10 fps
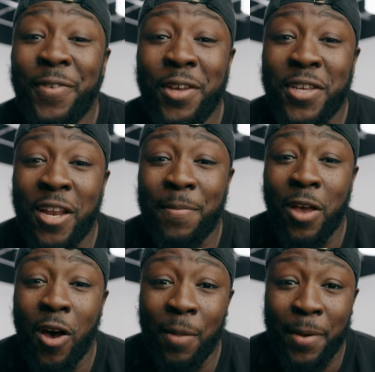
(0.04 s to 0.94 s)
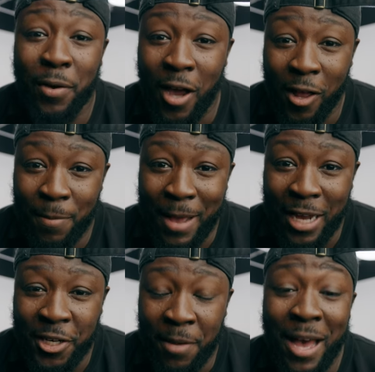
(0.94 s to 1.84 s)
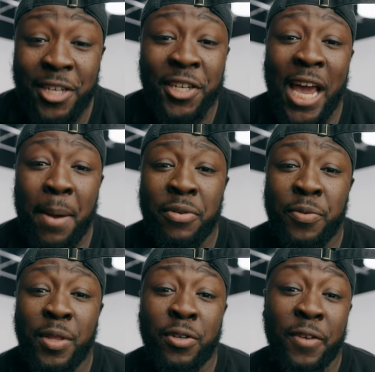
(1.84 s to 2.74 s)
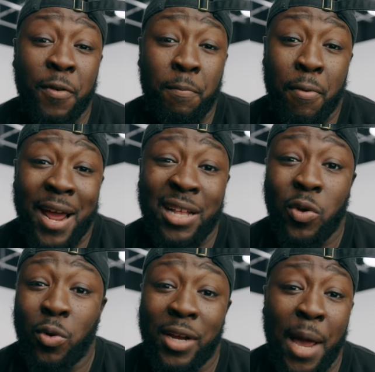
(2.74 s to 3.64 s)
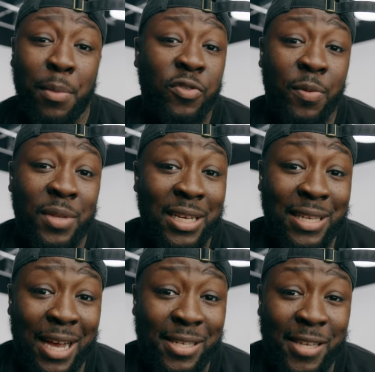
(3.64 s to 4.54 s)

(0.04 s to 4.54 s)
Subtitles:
video is going to be all about color matching and matching cameras from either different brands or cameras from the exact